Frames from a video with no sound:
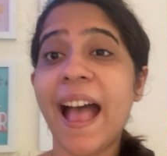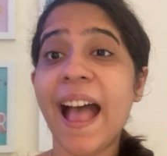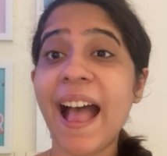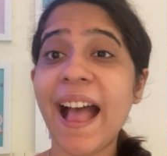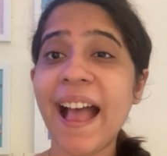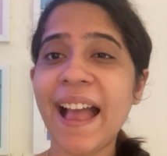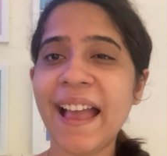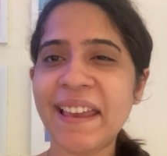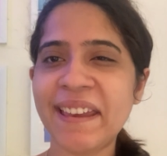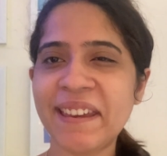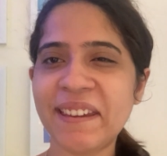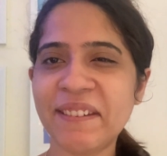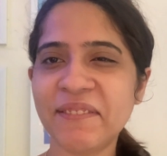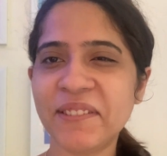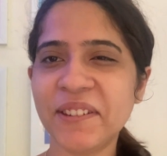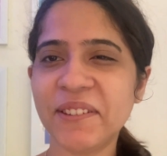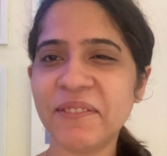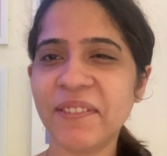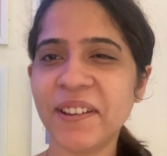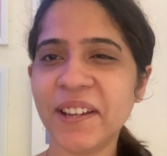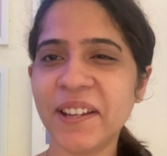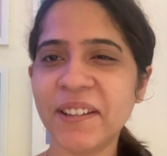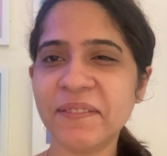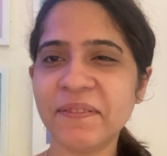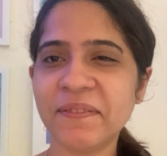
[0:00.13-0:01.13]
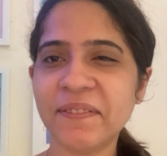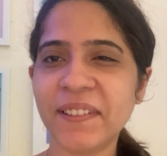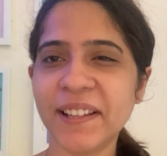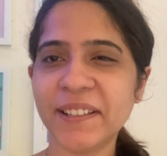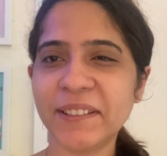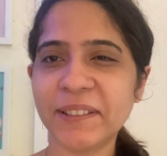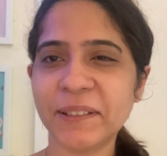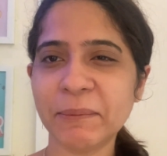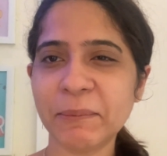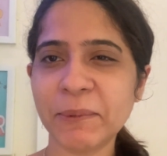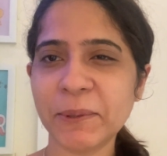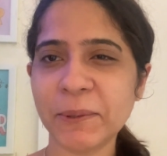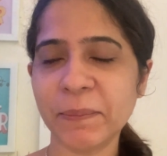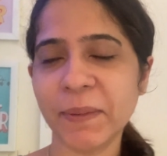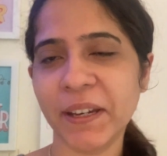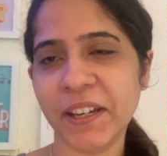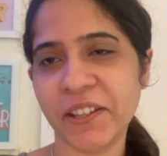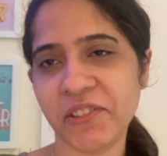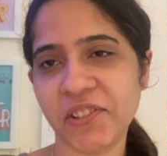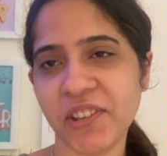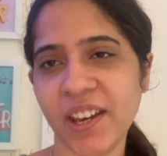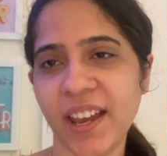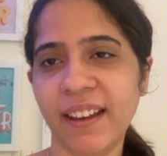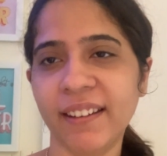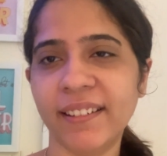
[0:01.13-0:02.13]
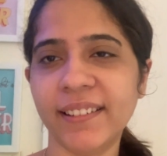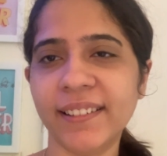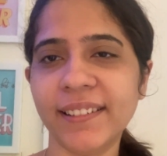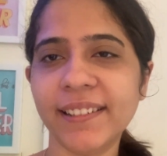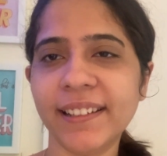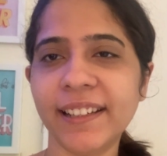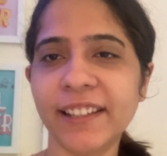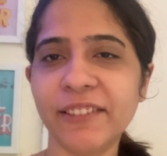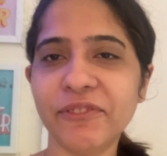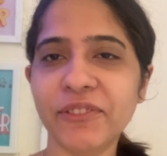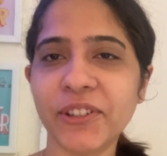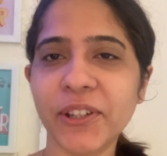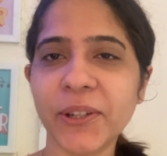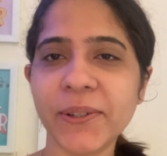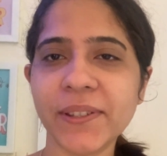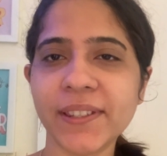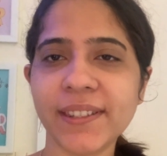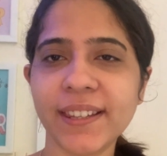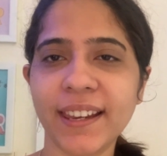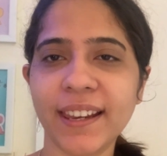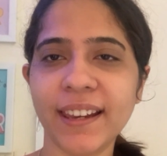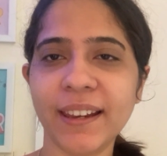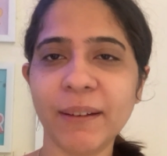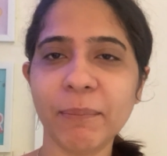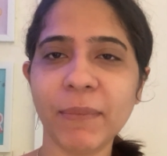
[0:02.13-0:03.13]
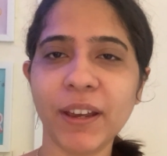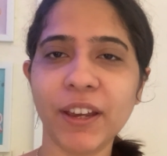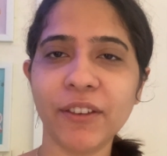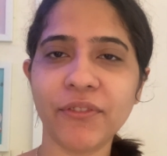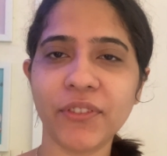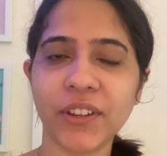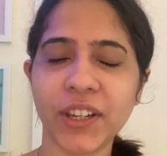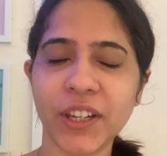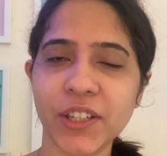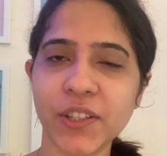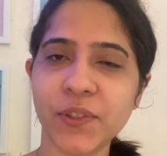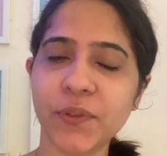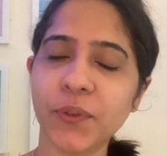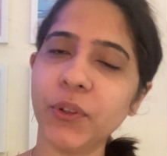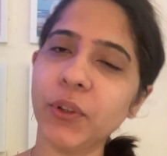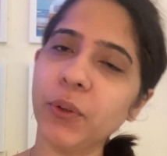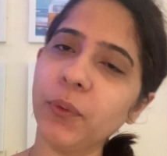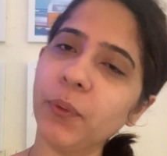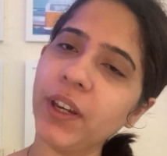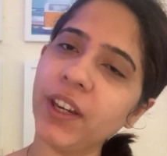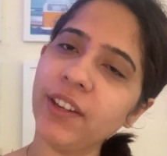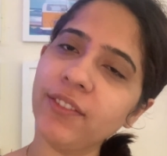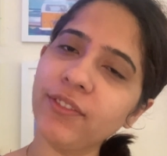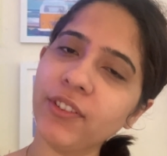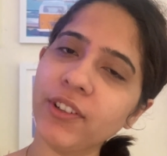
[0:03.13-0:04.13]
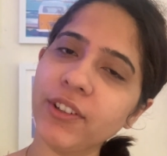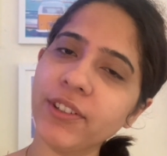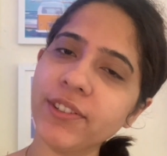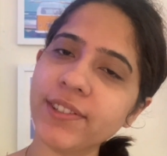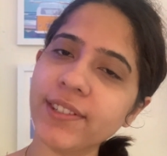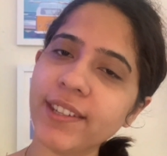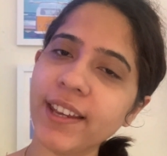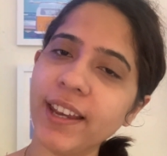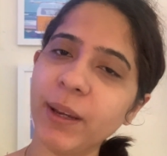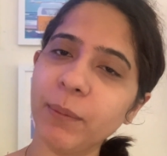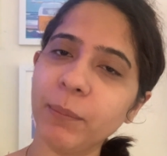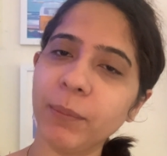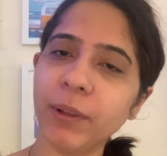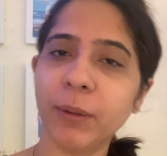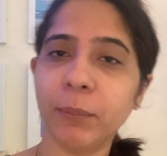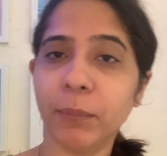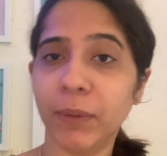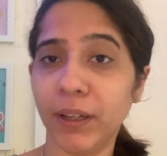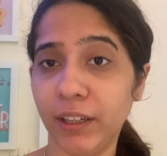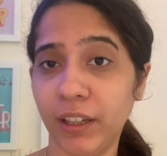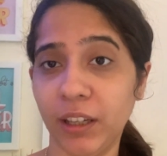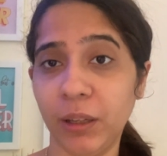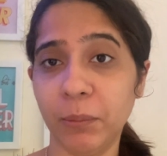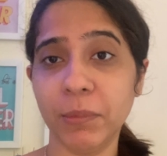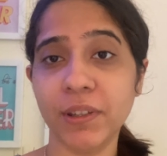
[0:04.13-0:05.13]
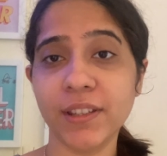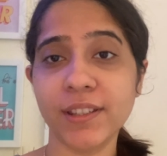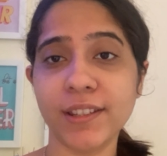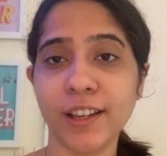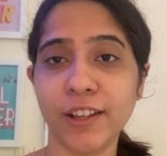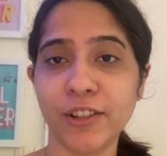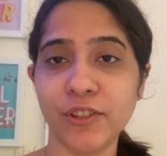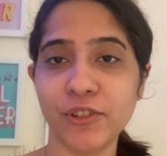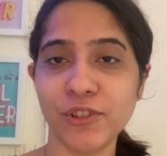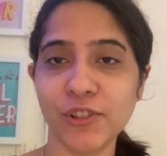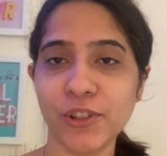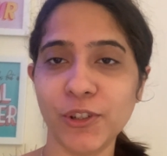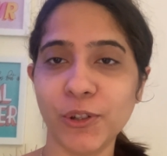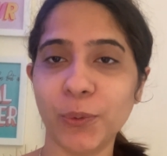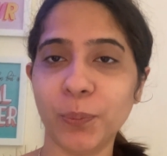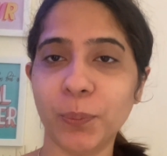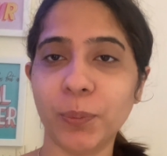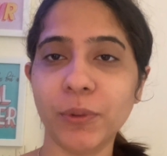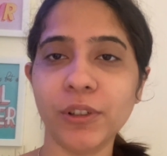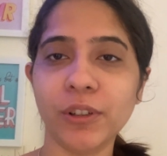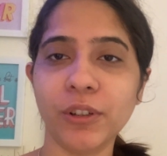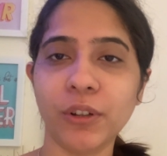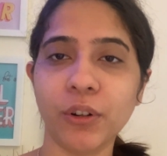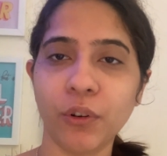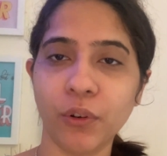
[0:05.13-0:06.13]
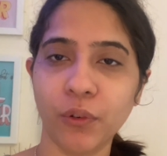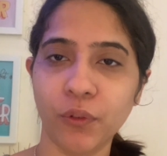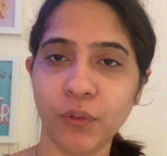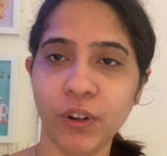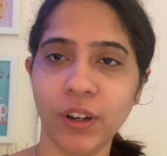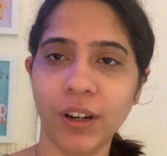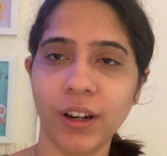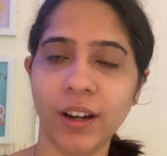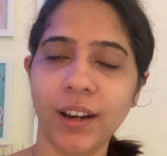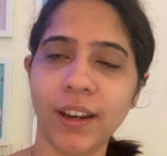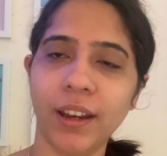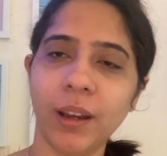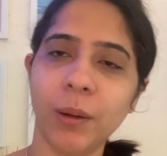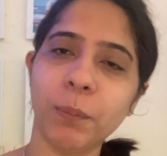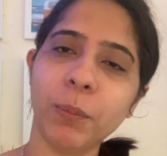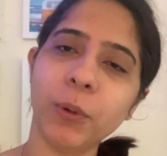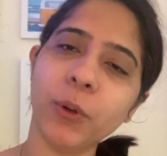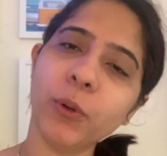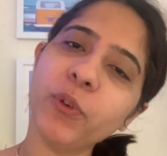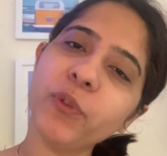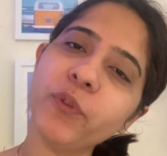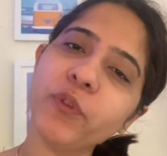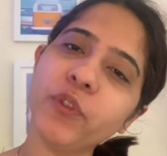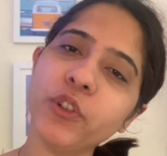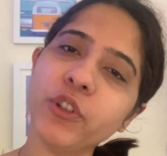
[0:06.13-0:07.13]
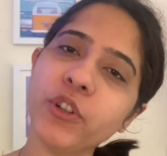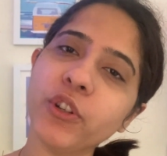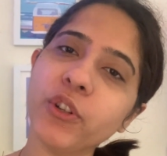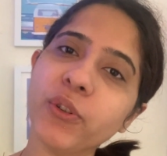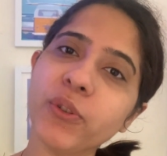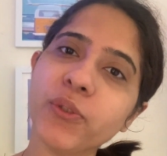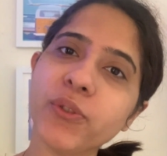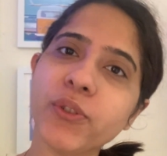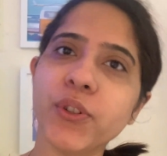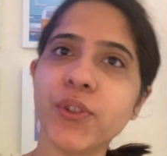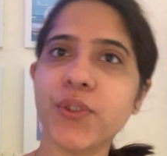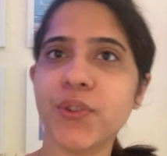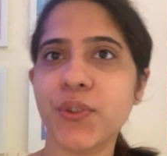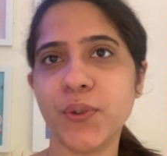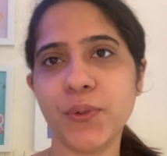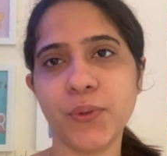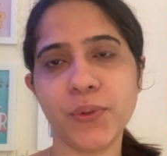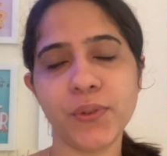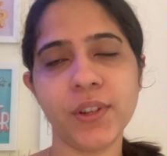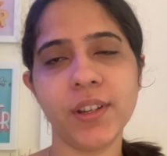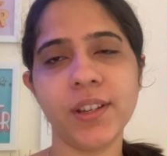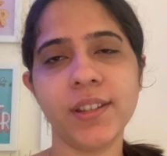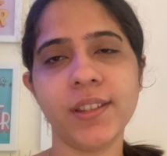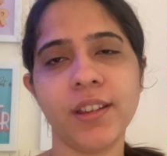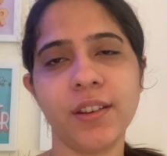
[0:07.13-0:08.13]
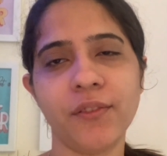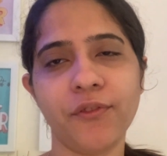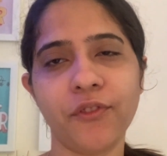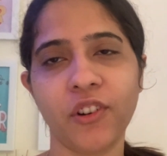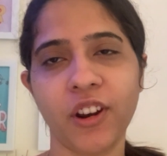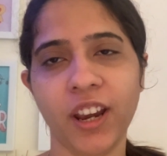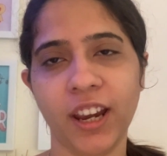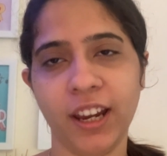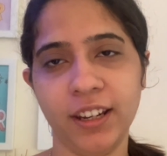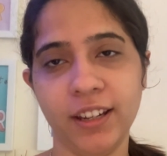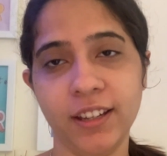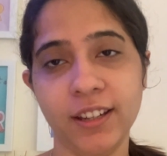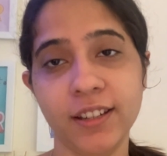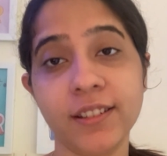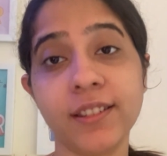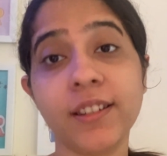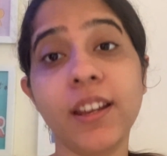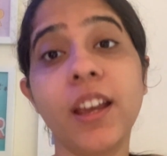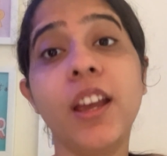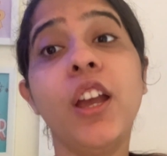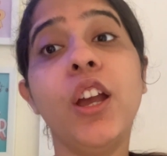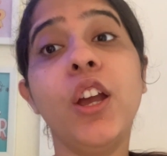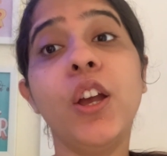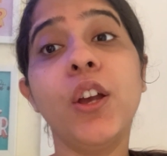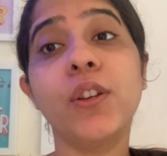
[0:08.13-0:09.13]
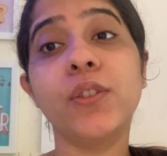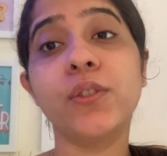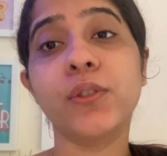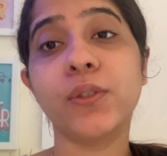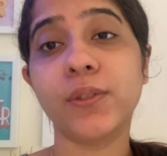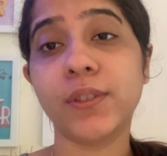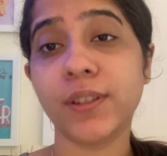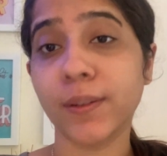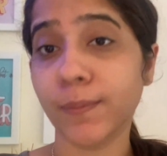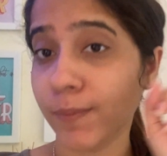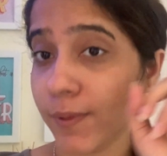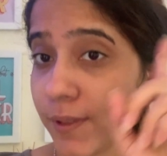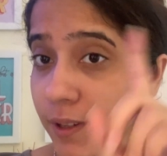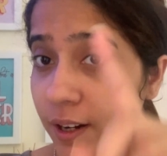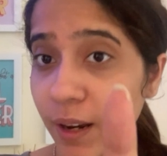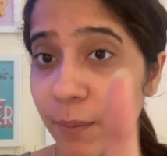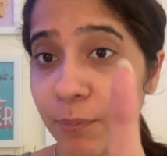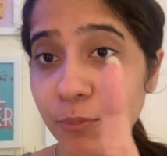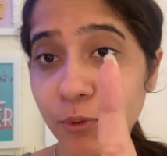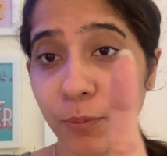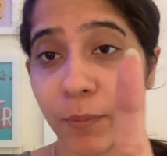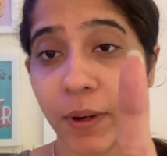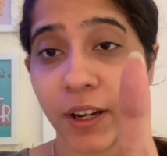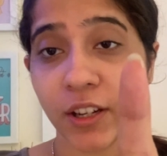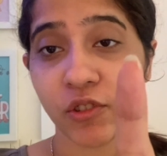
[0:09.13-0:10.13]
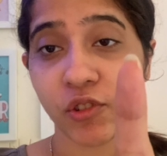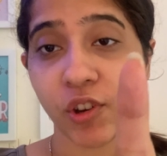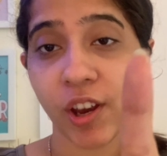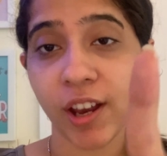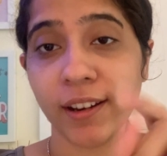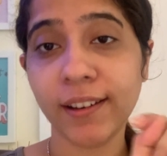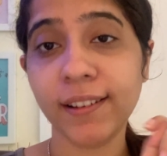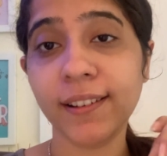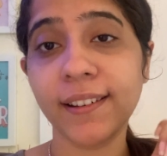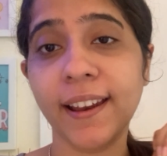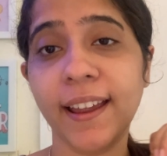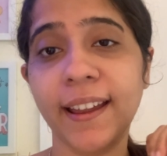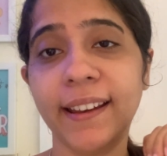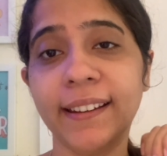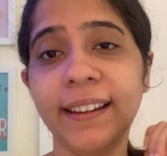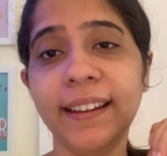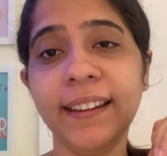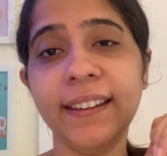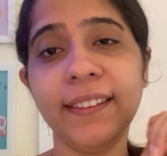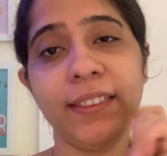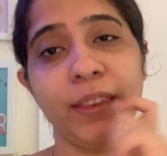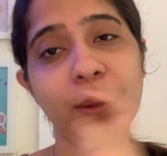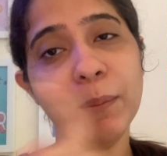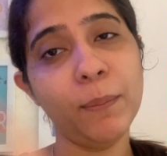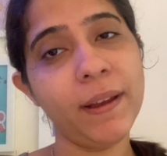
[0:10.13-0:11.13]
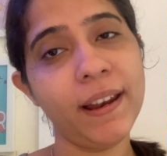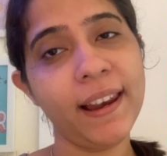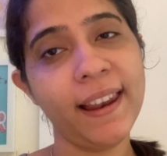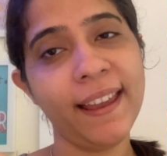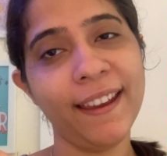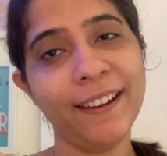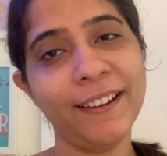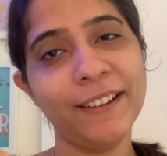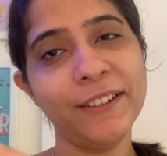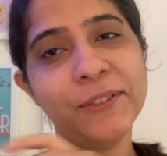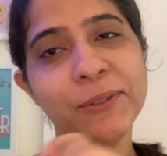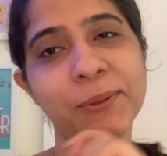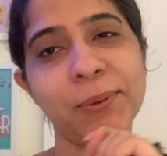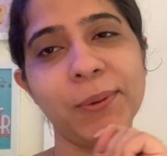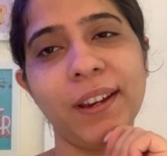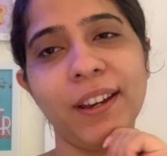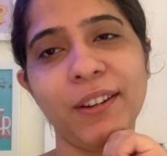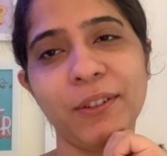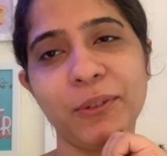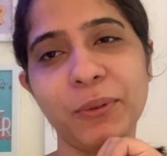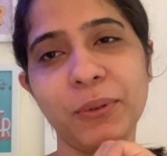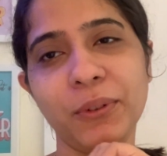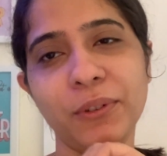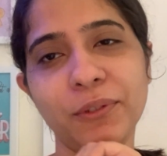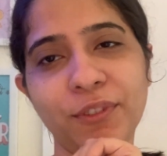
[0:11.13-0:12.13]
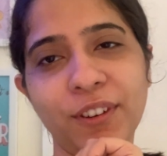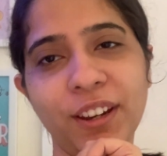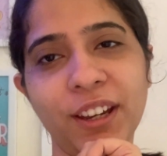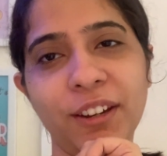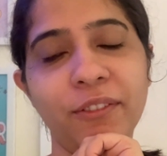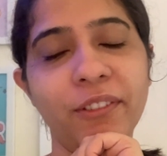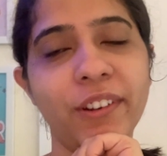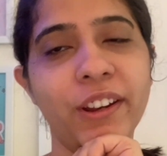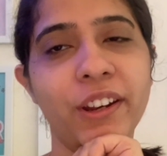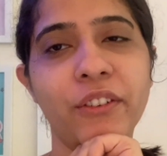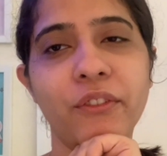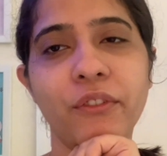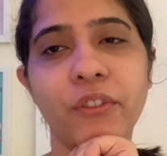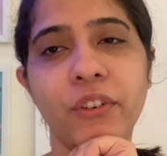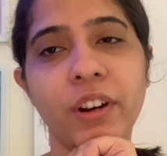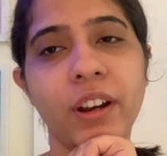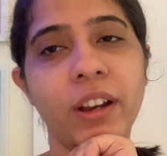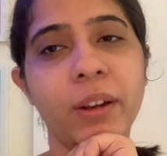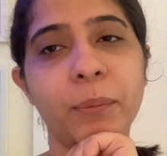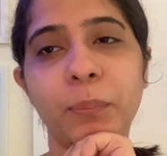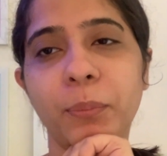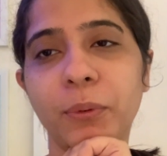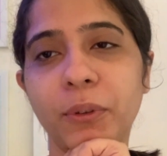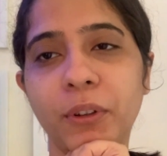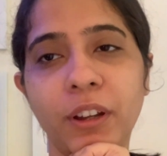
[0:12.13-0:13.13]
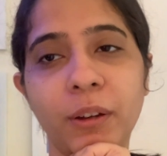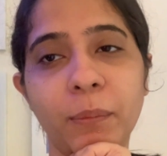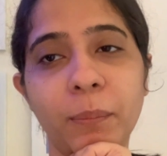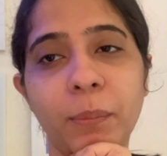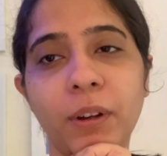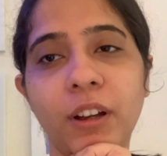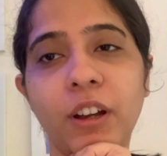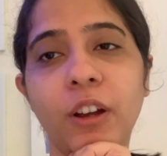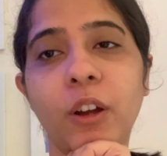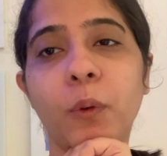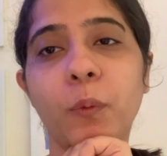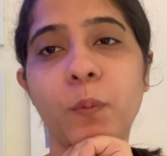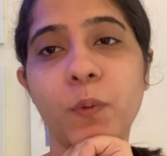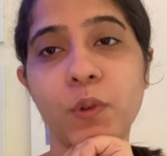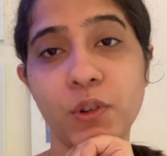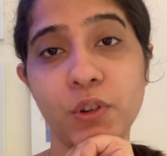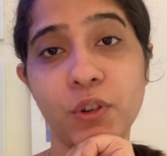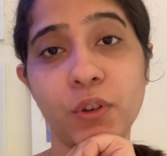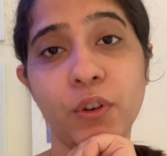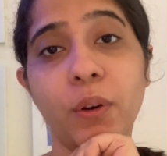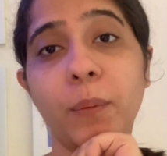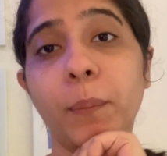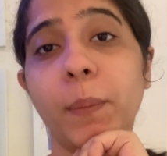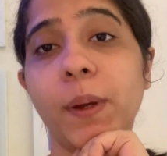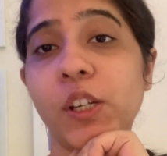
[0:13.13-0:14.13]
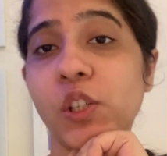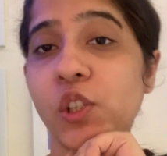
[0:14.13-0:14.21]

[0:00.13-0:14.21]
Hi everyone, welcome to my channel. If you are seeing my face for the very first time, then my name is Anjali Uppal. I upload videos on Tuesdays and Fridays. So subscribe to my channel and hit the bell icon to get notified whenever I put up a video on my